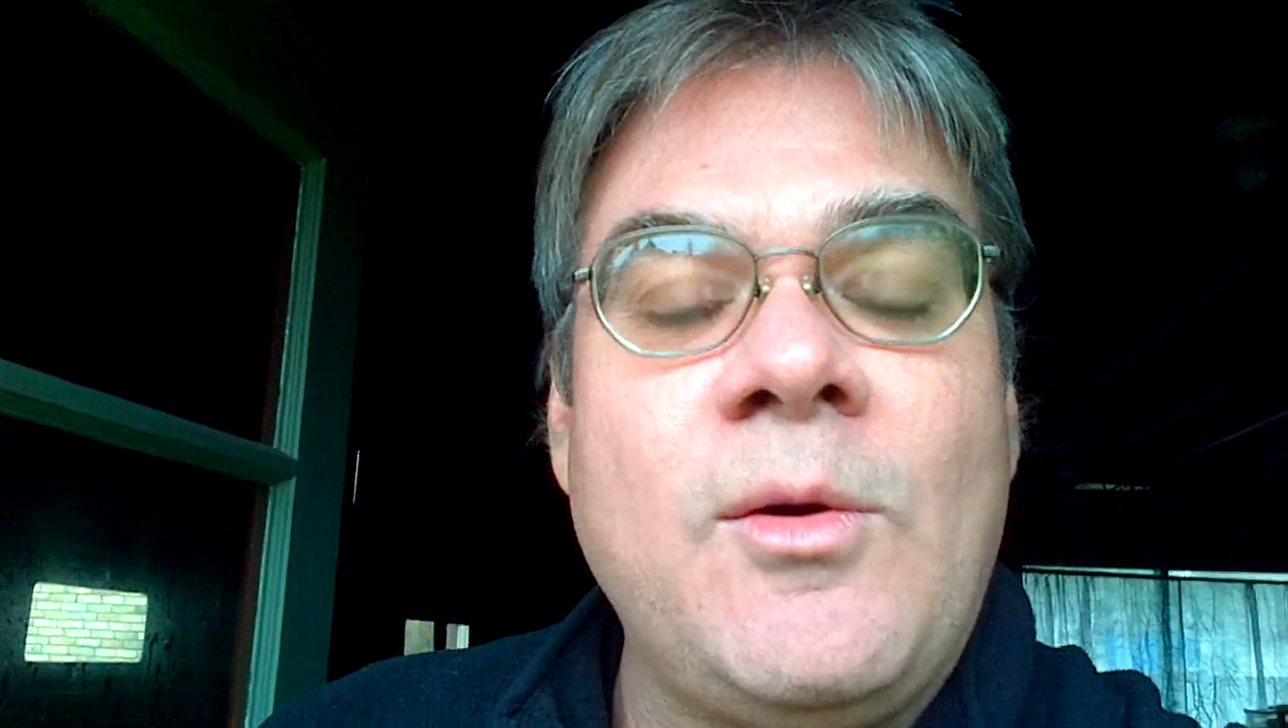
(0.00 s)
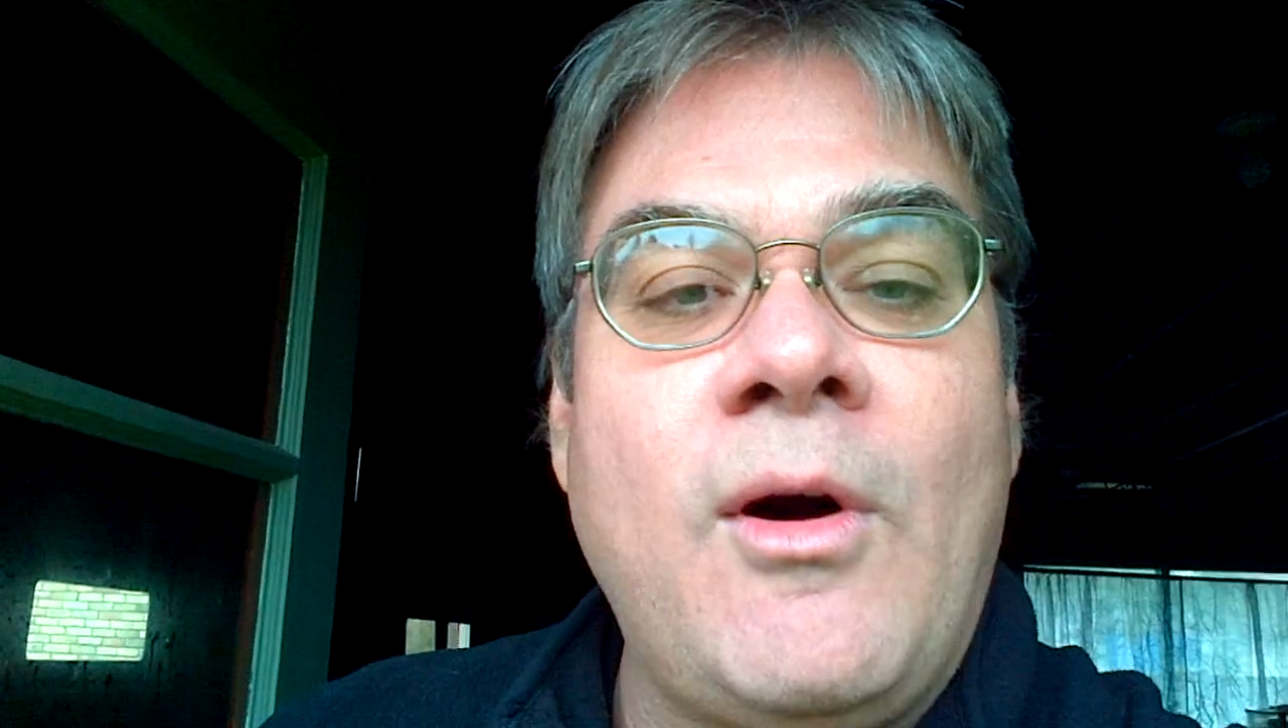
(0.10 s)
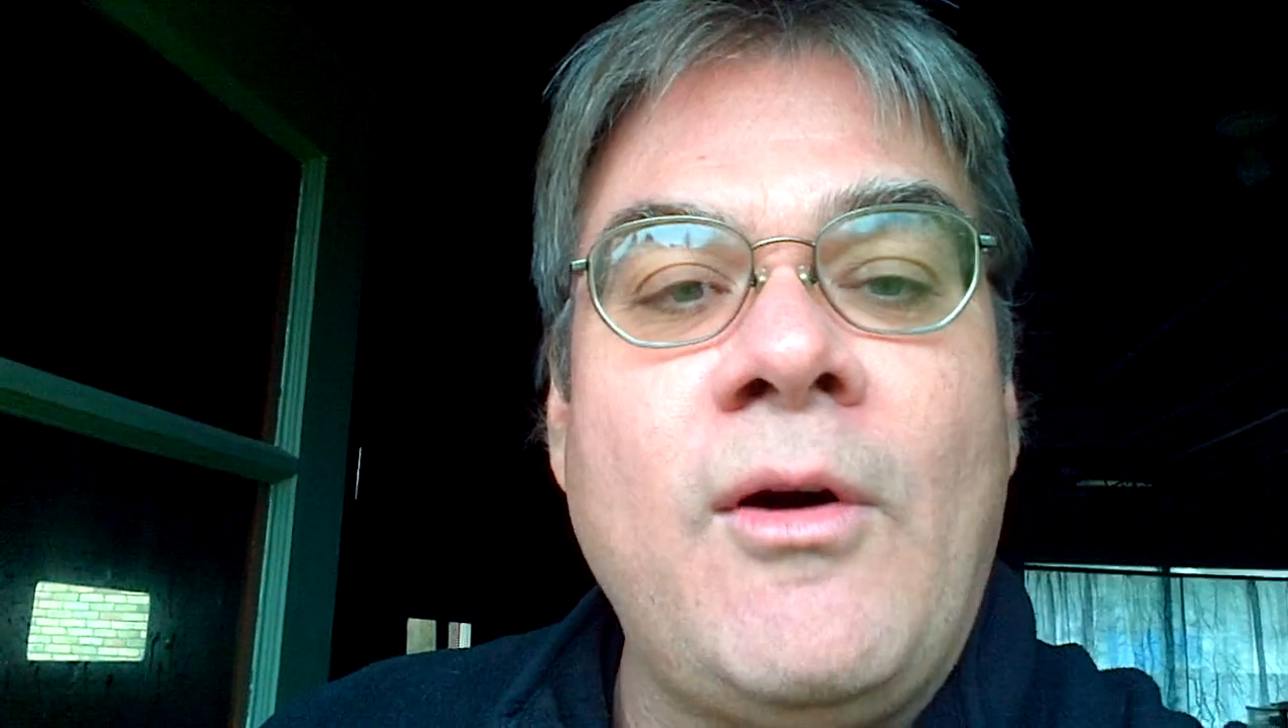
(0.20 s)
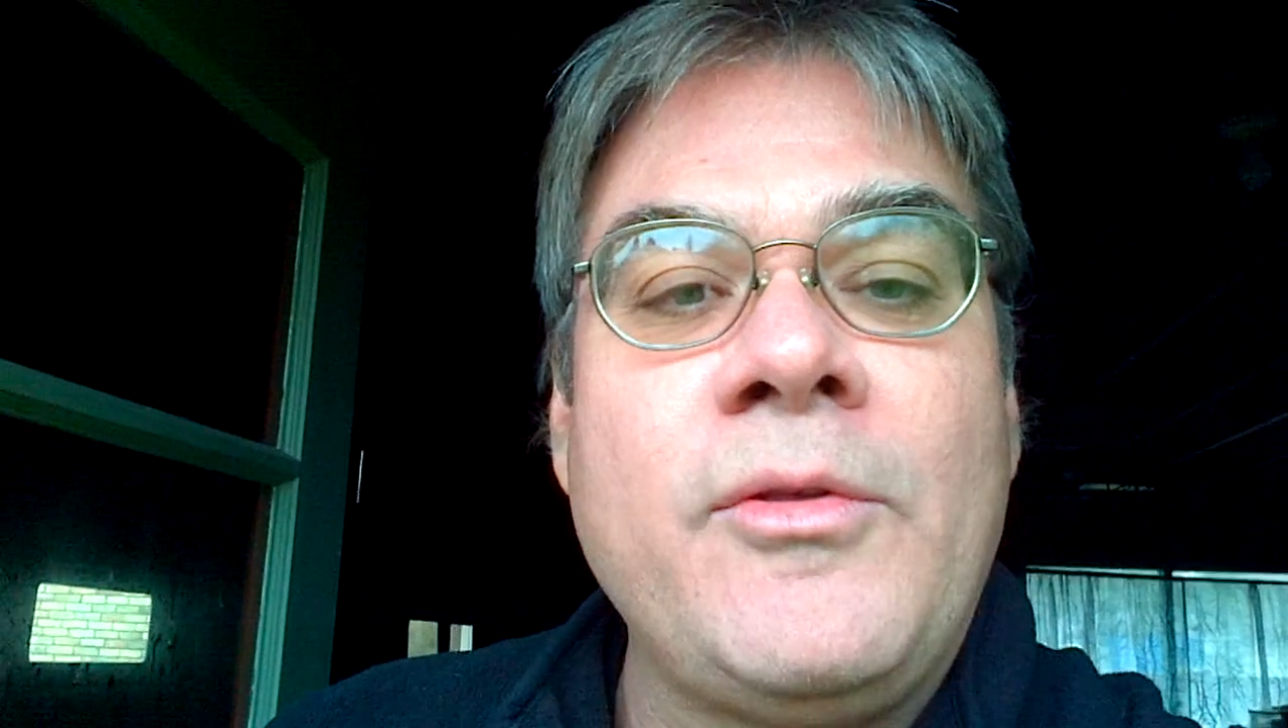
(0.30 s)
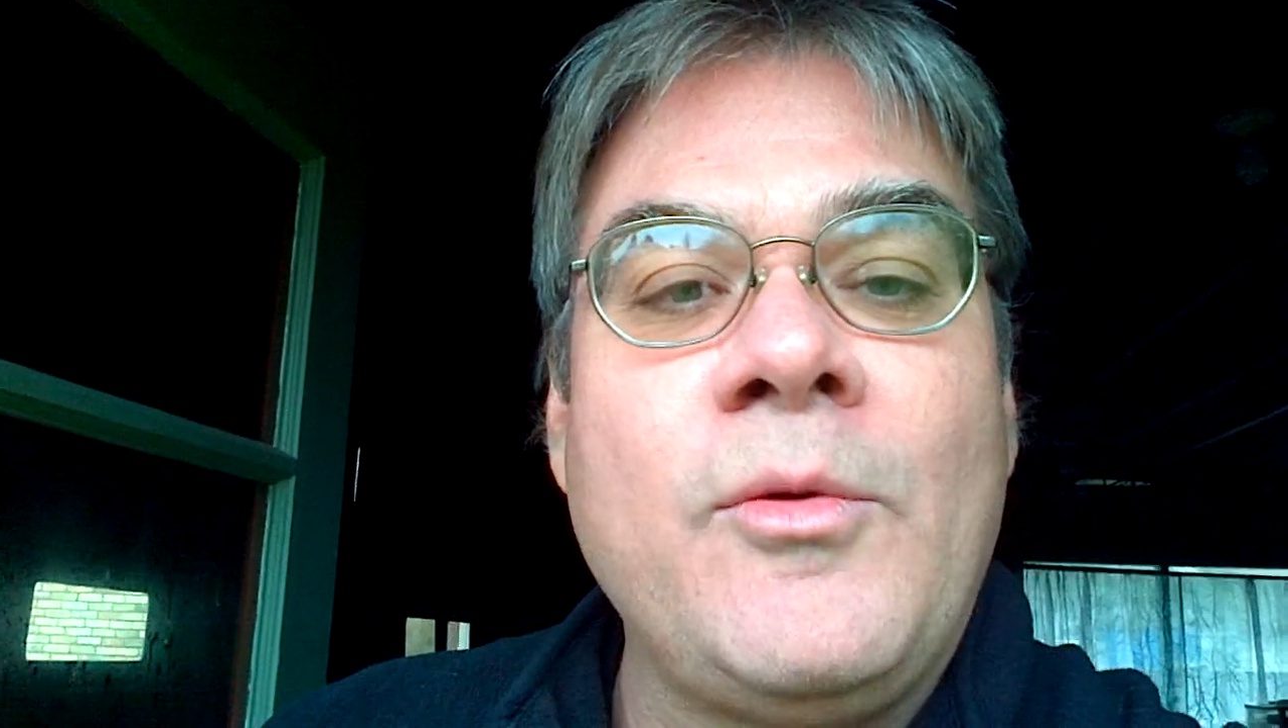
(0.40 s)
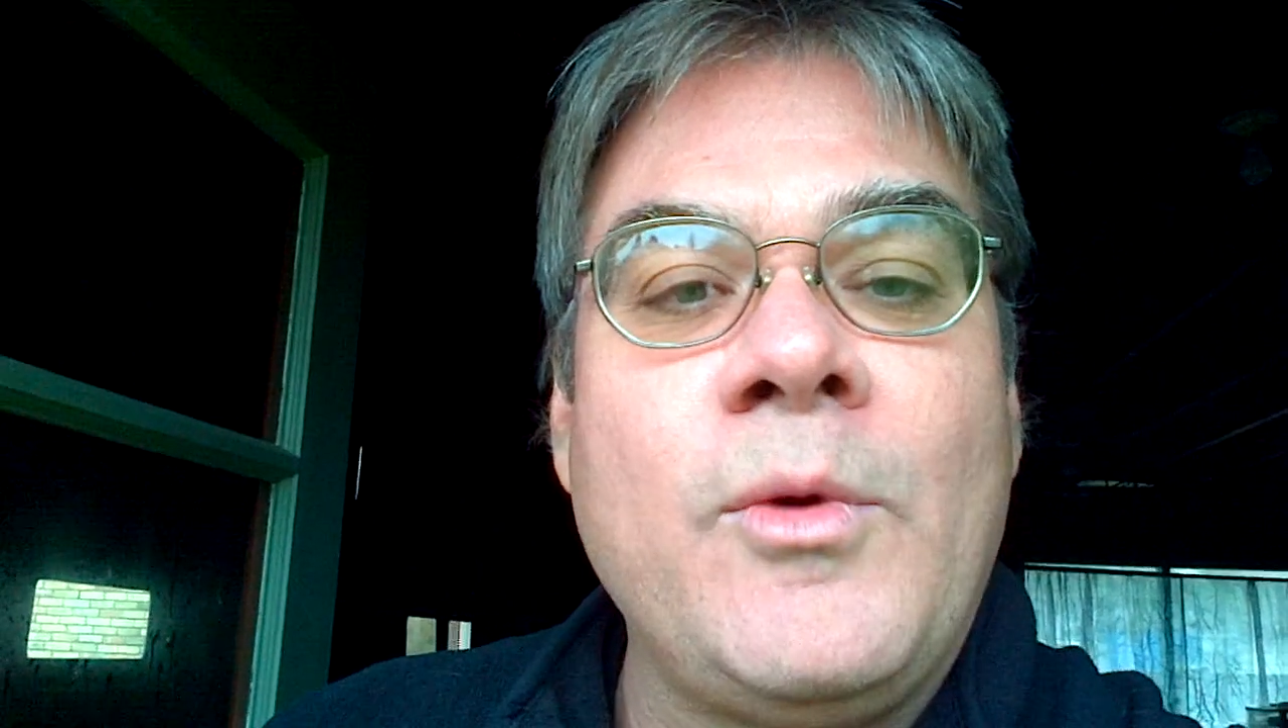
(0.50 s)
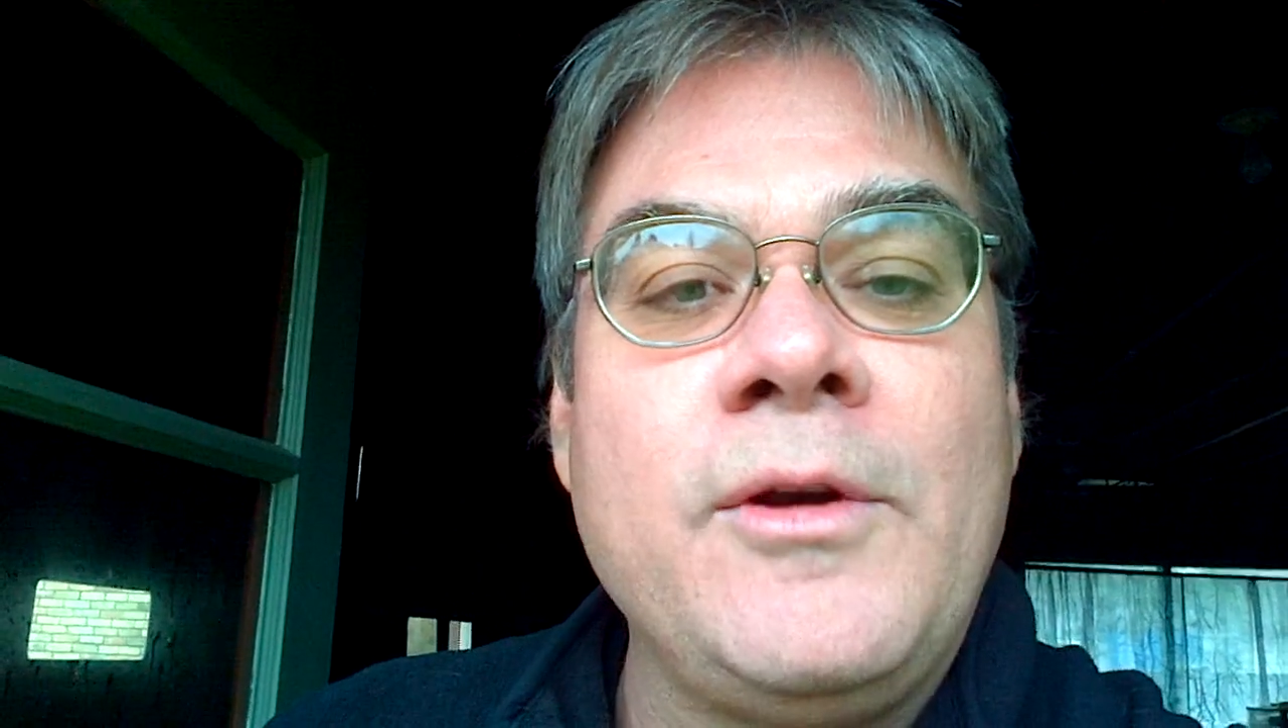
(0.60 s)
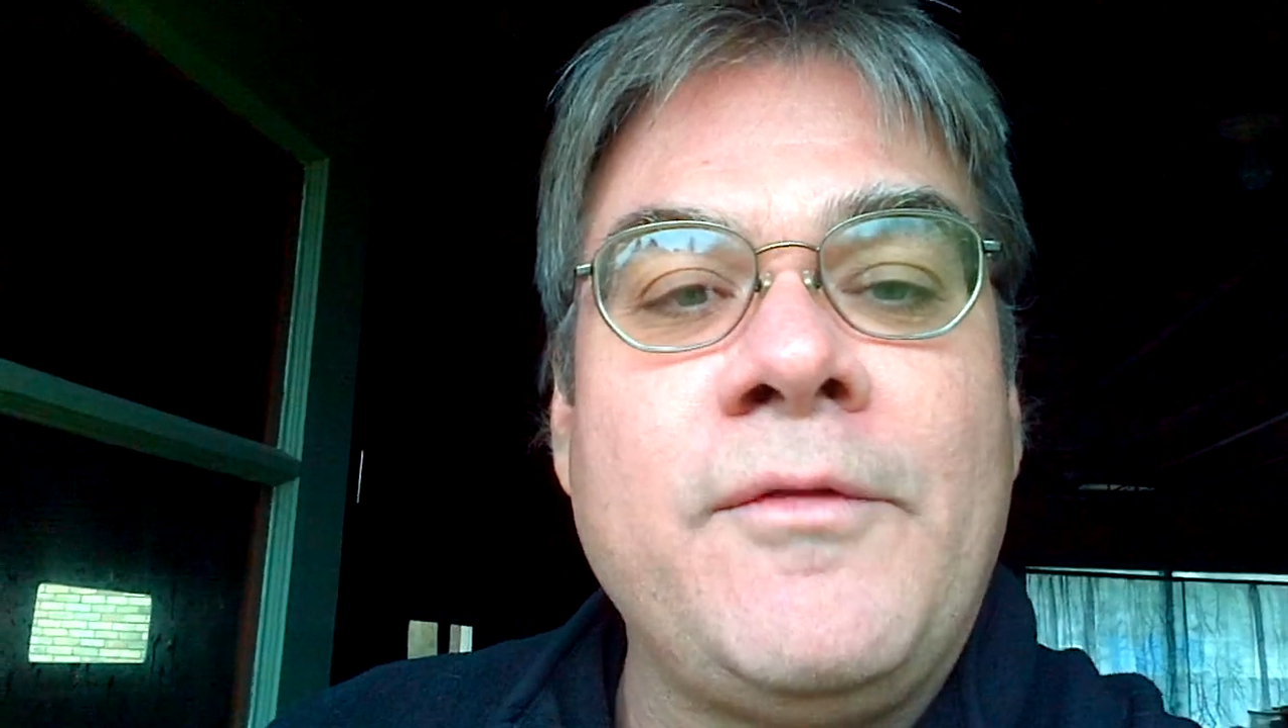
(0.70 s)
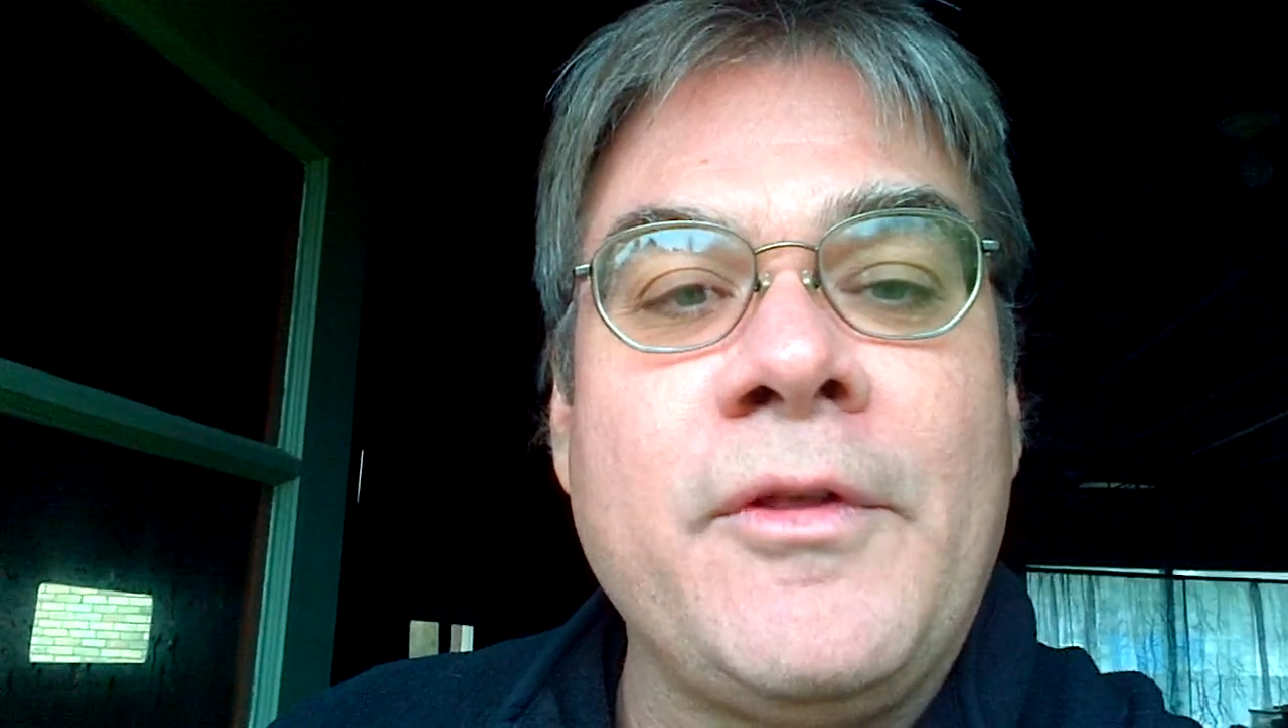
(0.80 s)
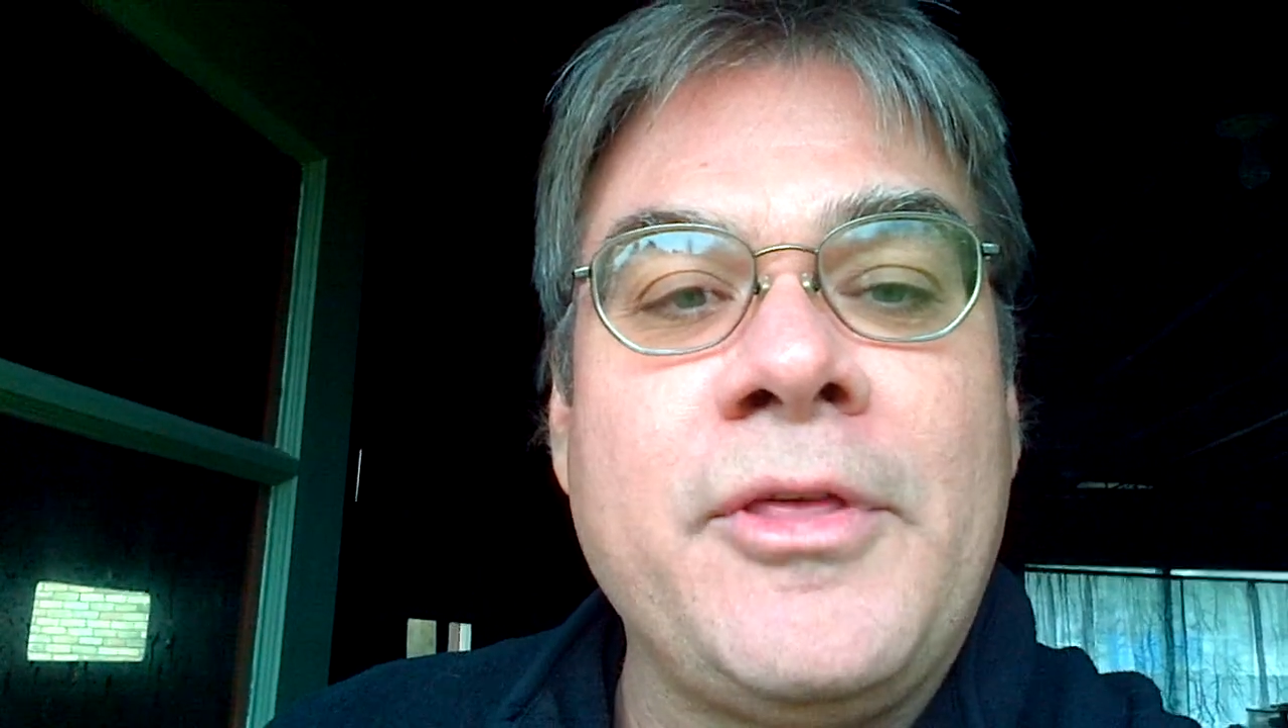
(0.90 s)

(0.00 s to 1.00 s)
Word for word: all the wonderful